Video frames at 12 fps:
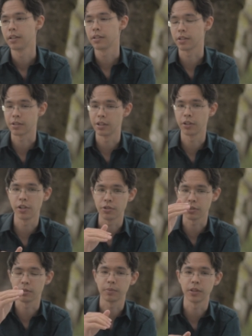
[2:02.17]
So as long as
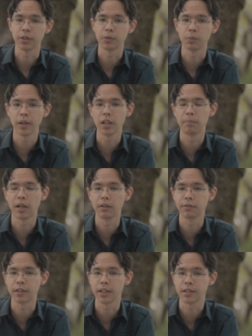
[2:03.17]
you're, you know, well
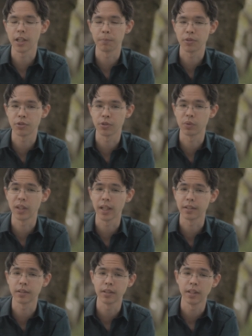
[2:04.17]
above the temperature
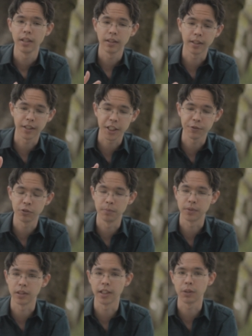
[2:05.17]
that the gas
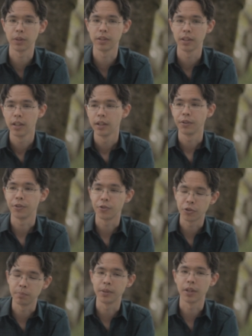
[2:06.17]
forms a liquid, you
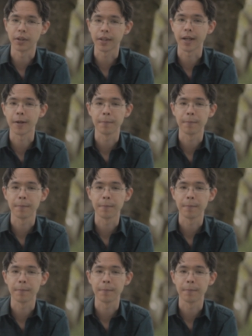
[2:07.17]
should be okay.